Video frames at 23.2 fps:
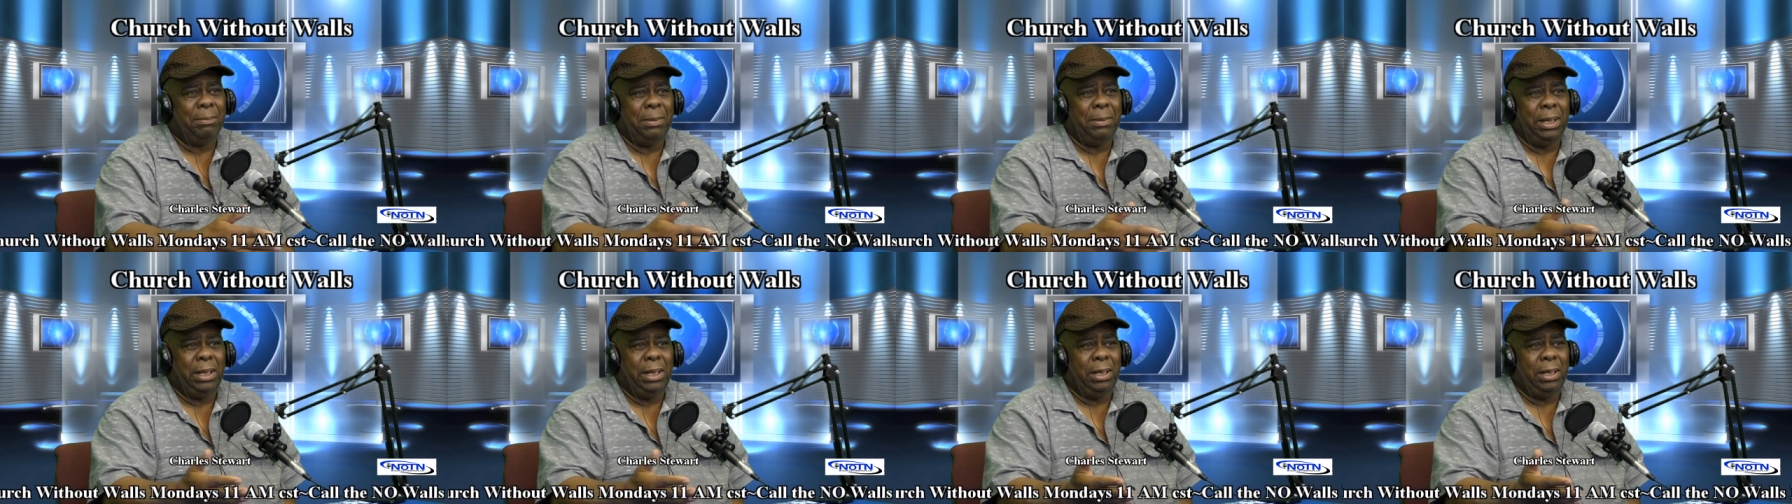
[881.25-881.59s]

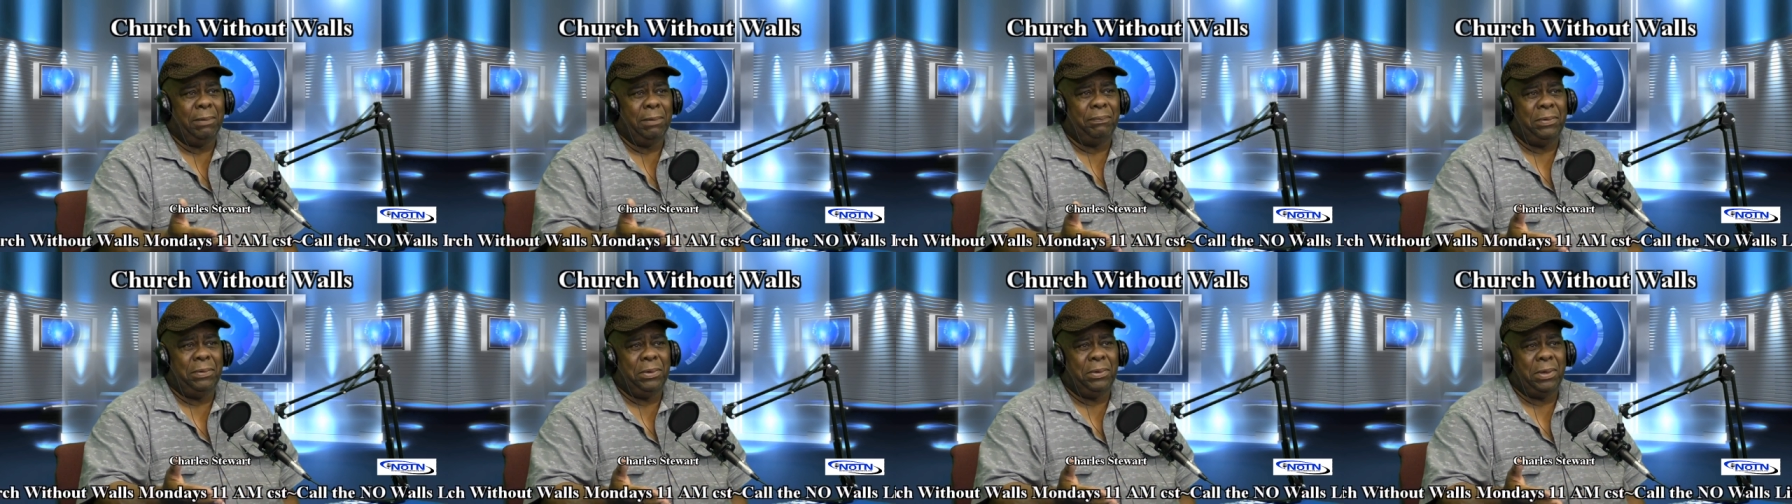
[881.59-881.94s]
I
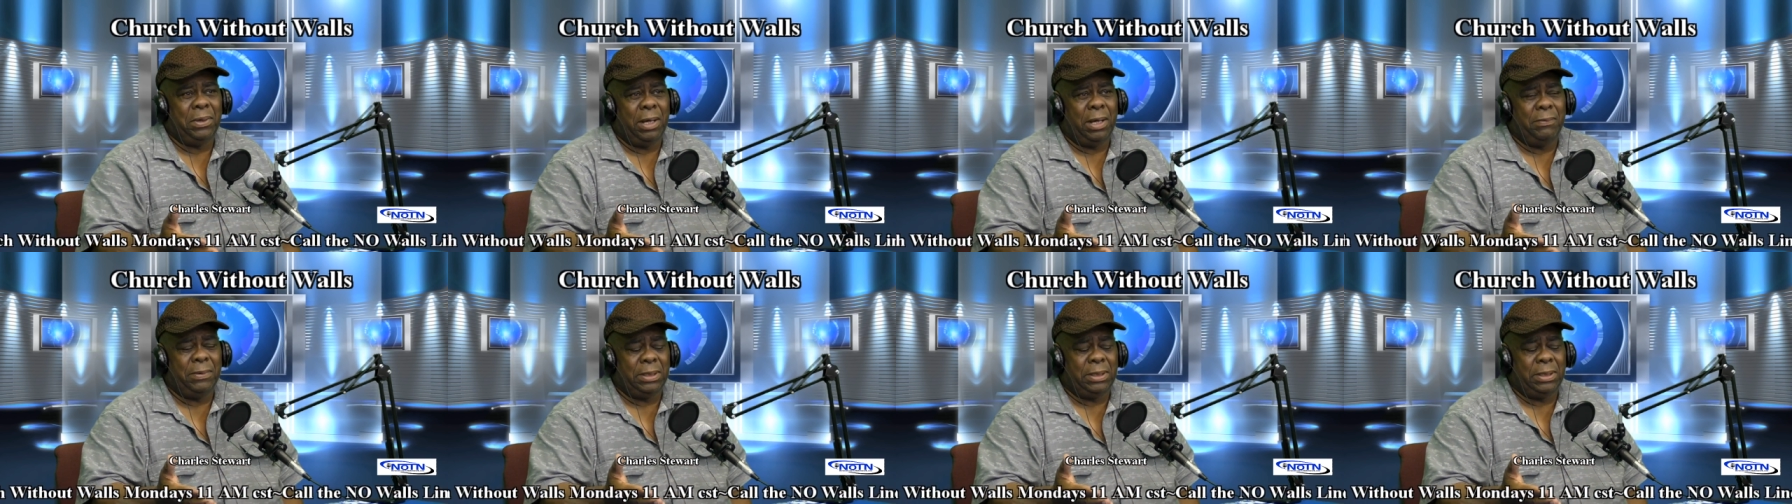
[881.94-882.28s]
mean, if
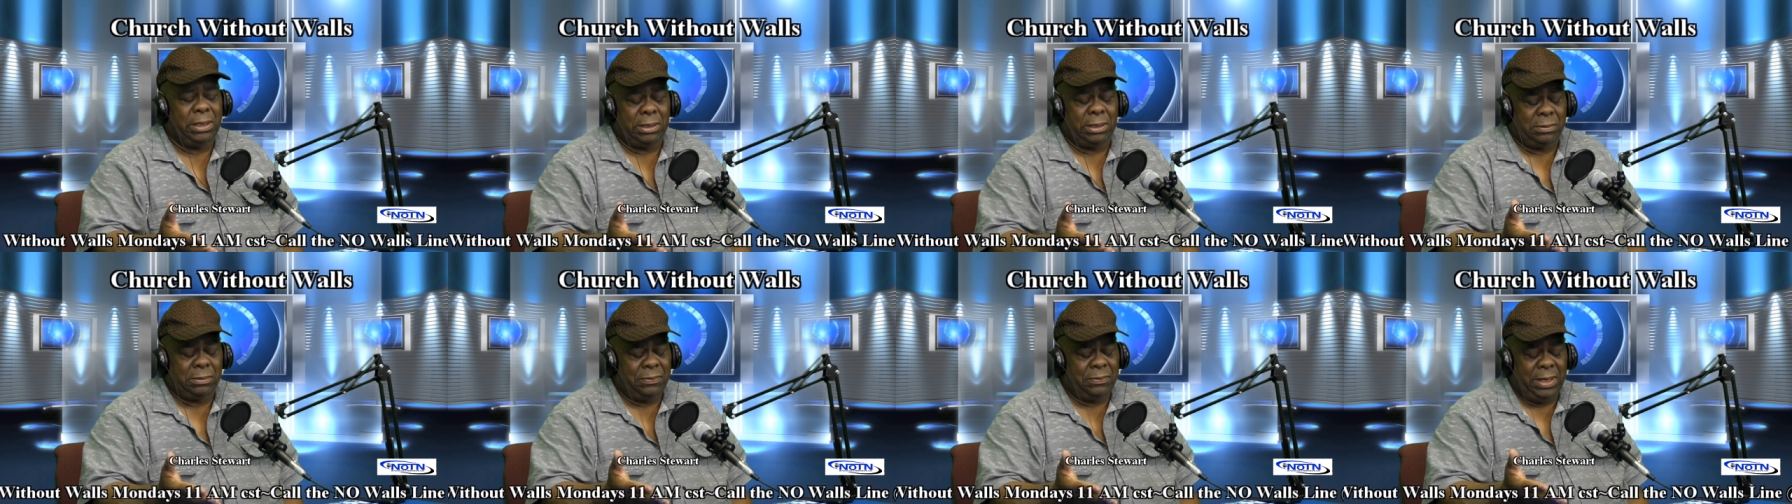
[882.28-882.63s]
you ever
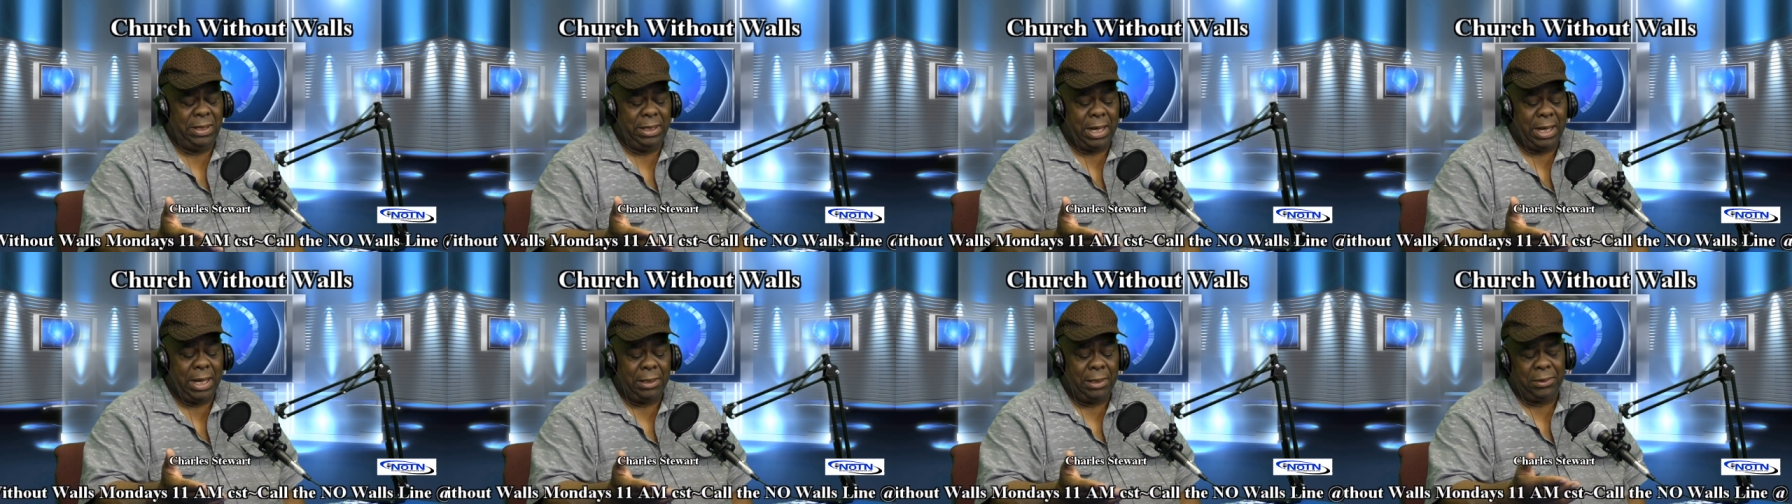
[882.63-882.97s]
the
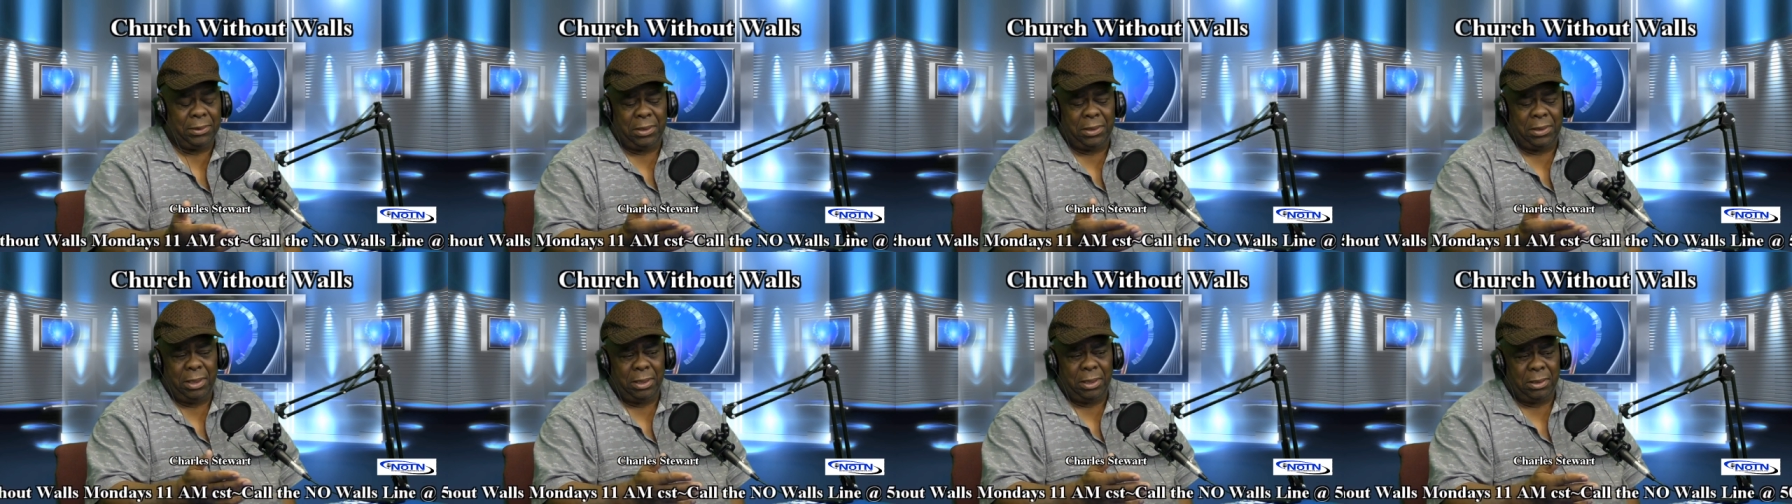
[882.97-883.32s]
television I
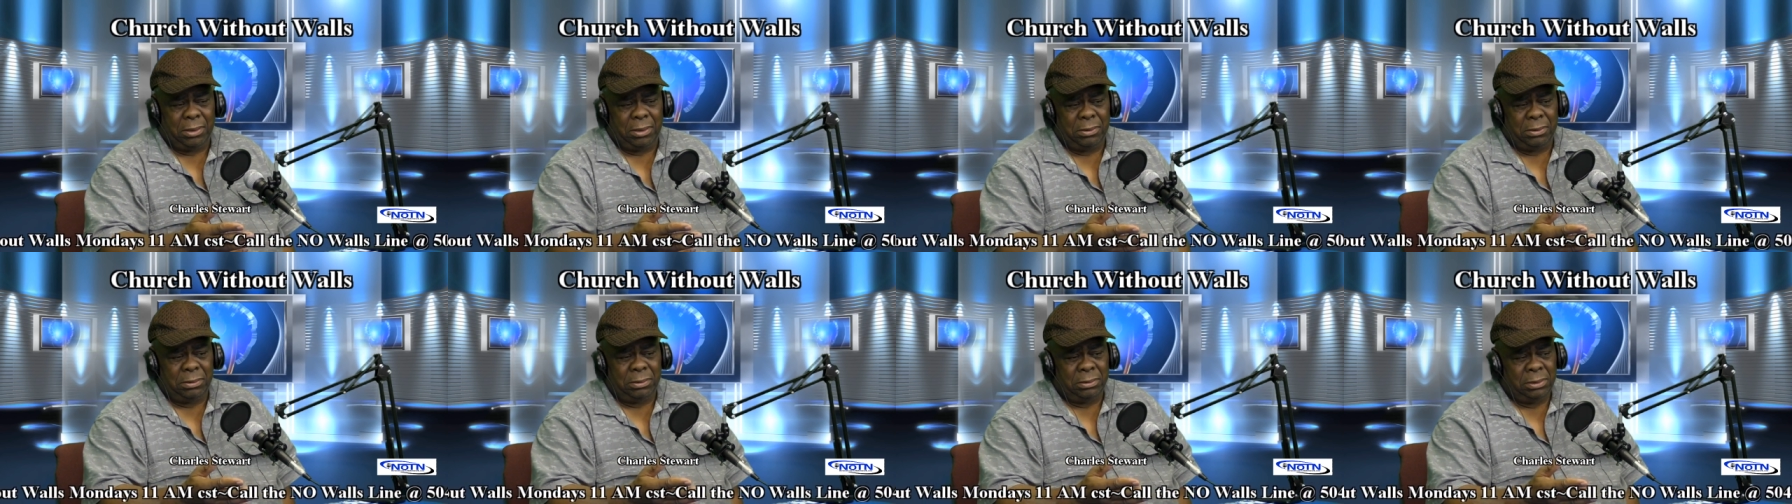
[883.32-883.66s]
turn
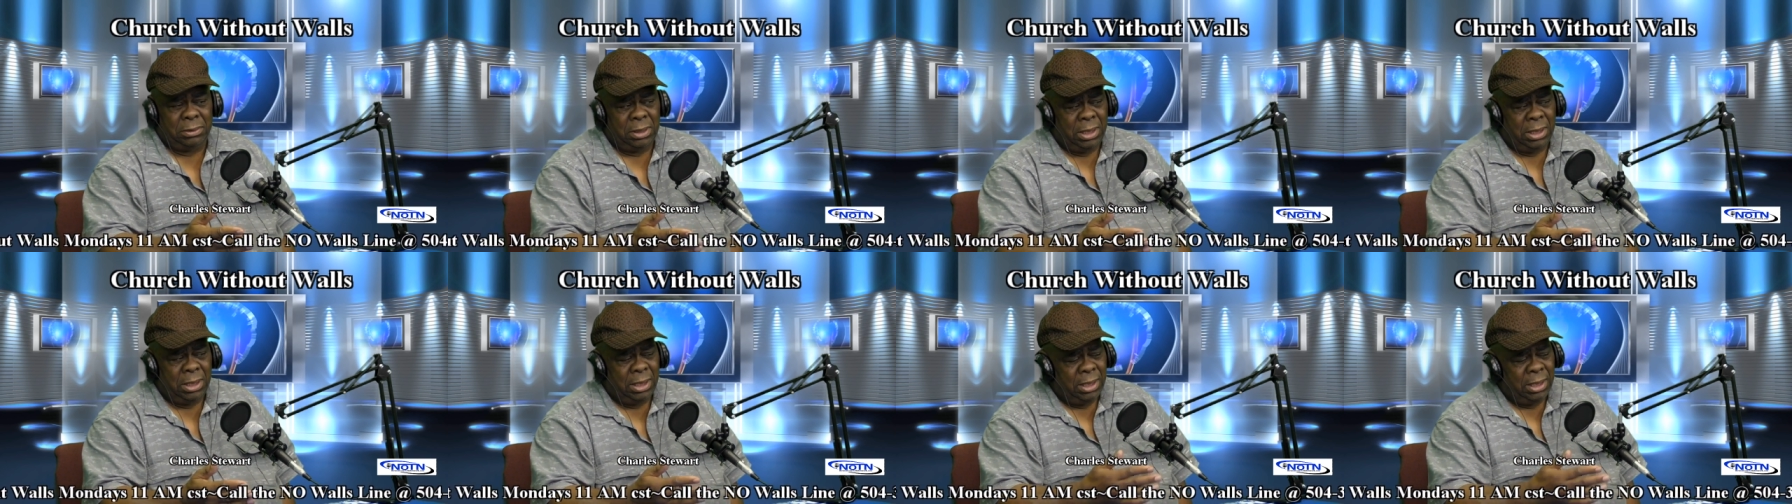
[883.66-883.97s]
on,